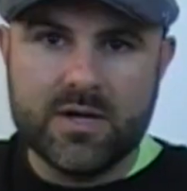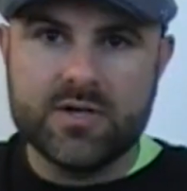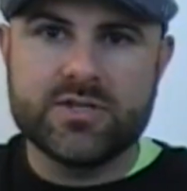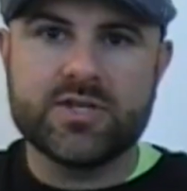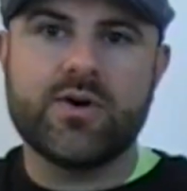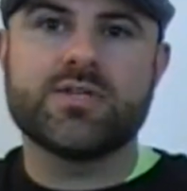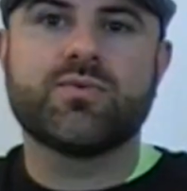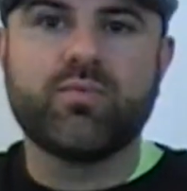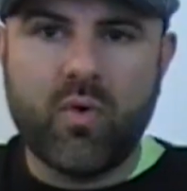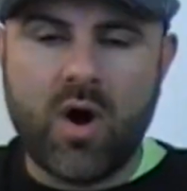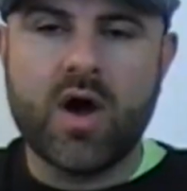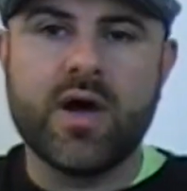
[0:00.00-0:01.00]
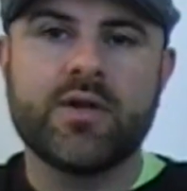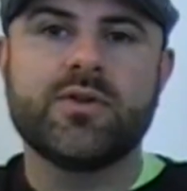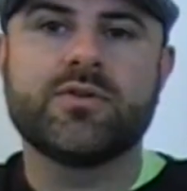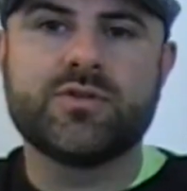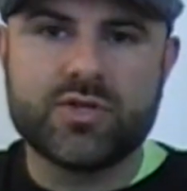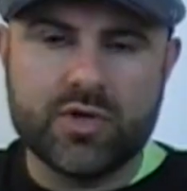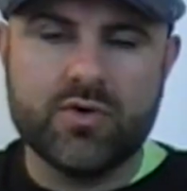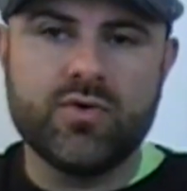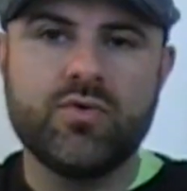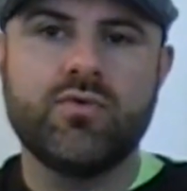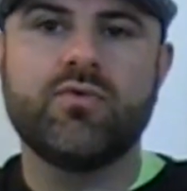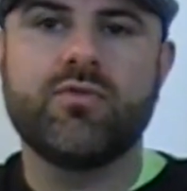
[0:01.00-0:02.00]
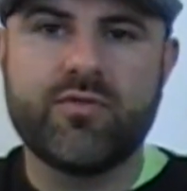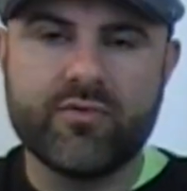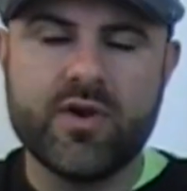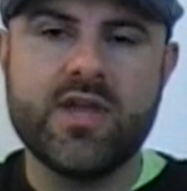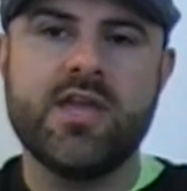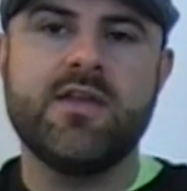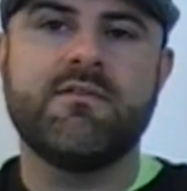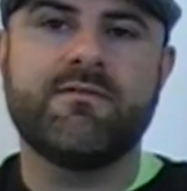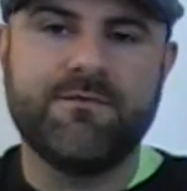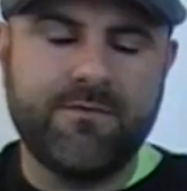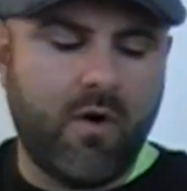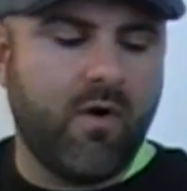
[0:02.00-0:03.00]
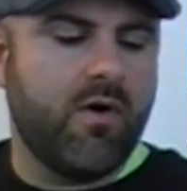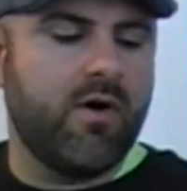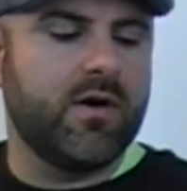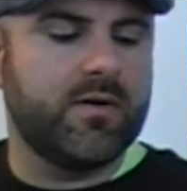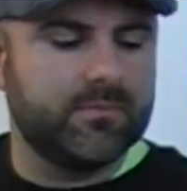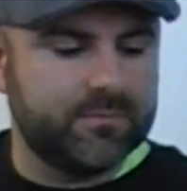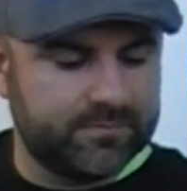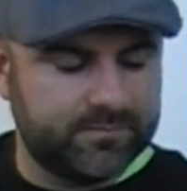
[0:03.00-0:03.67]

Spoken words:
So it's 1, 2, 3, 4.